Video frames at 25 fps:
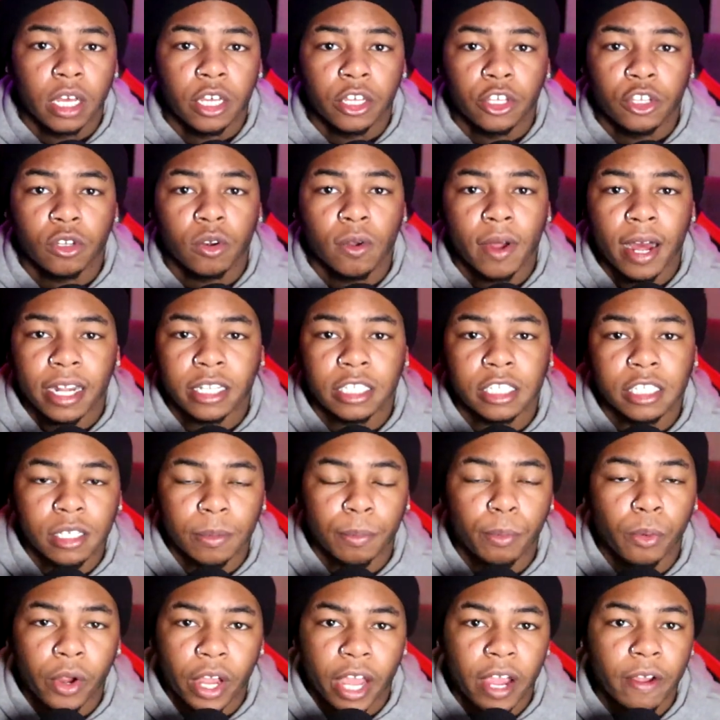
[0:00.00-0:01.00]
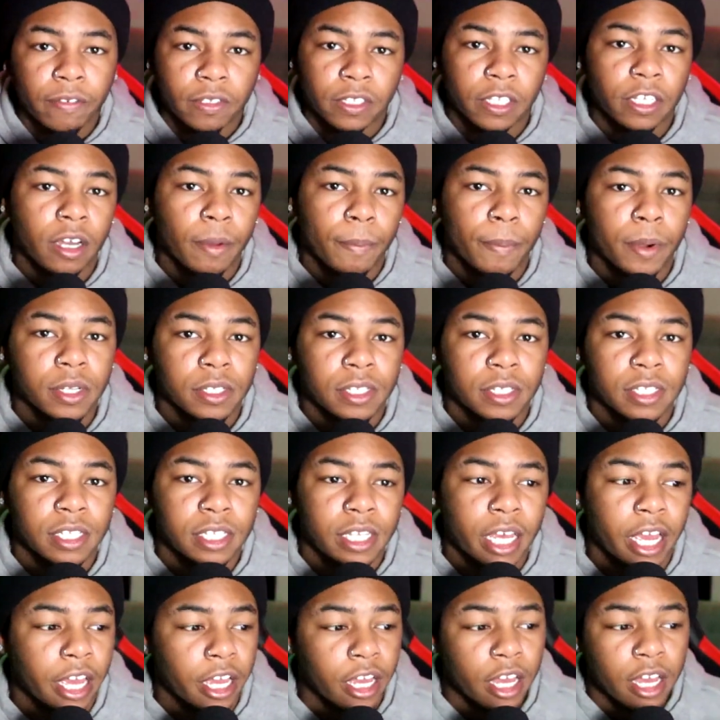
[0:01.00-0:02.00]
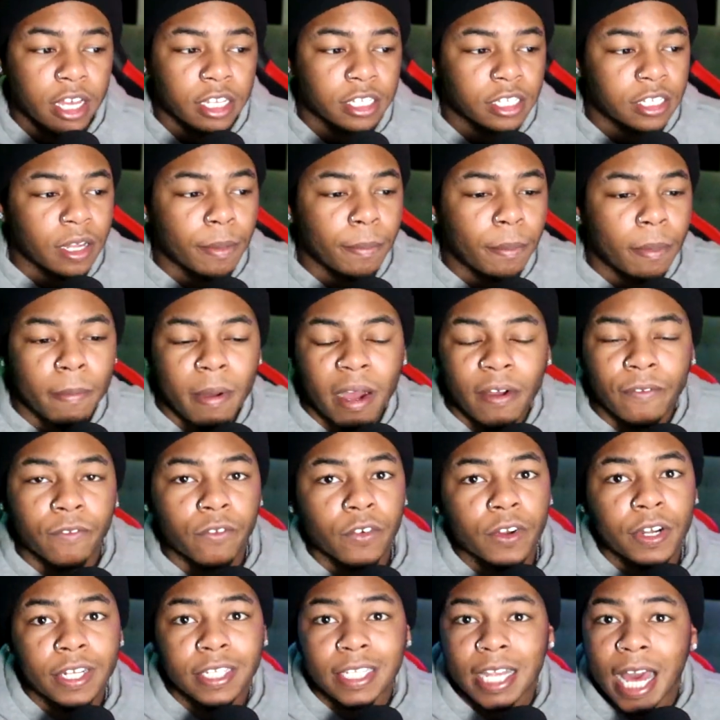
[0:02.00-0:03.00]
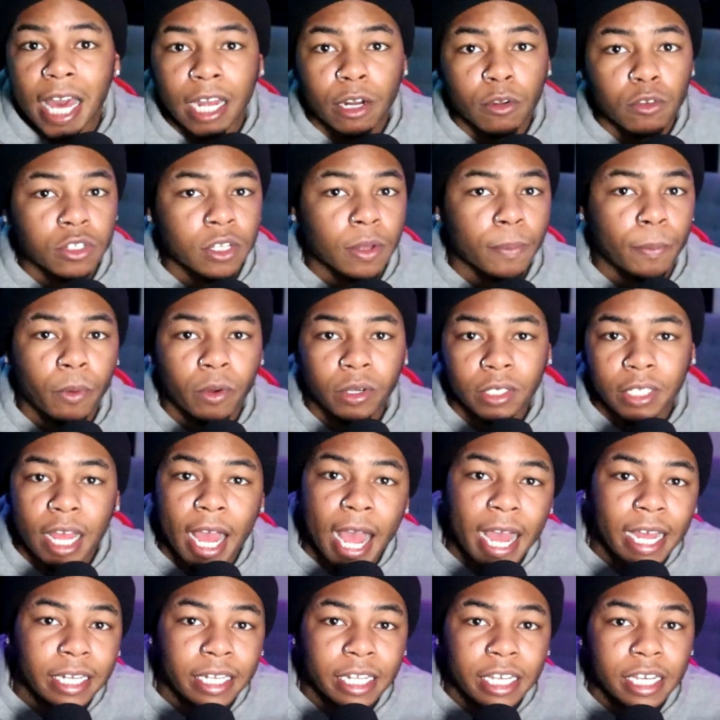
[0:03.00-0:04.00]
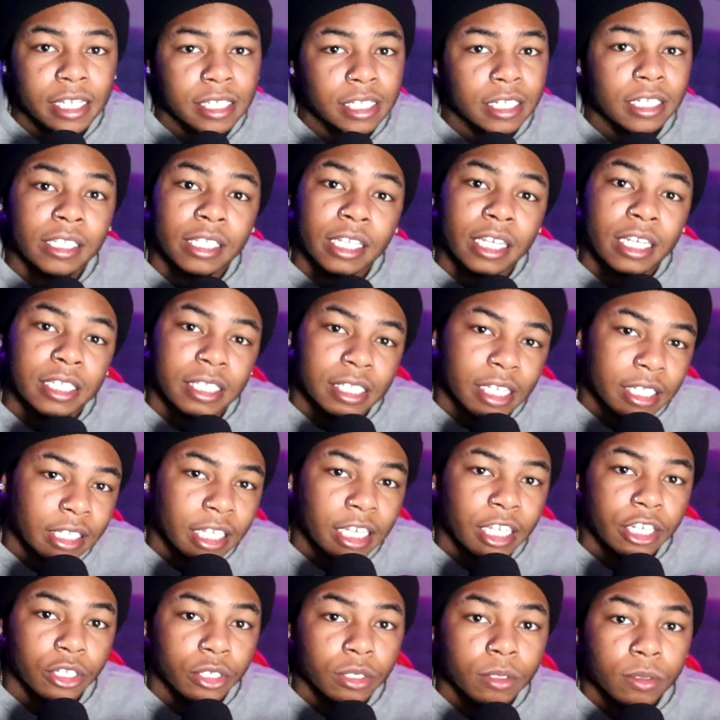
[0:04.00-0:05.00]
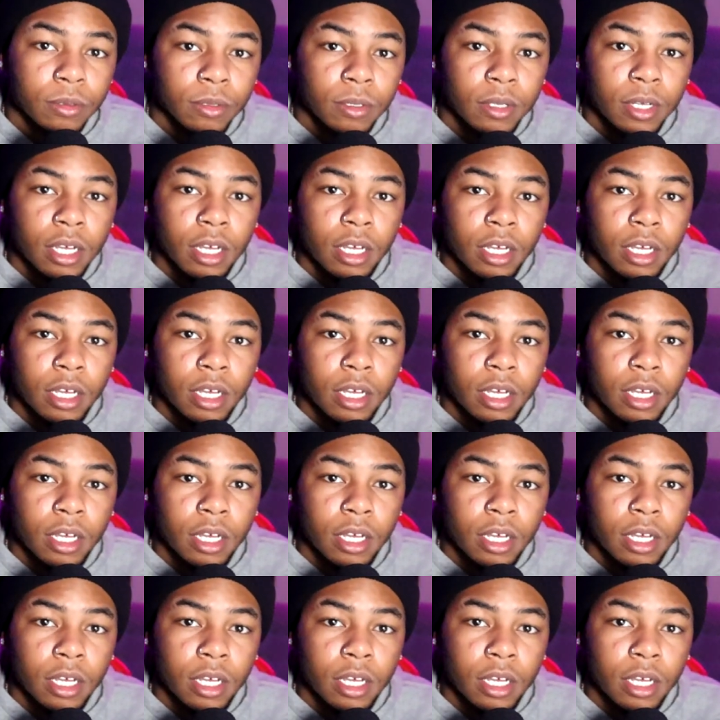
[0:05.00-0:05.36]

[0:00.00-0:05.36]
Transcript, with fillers: you don't have to support everything a person say some of my friends i don't support the ideas and things that they do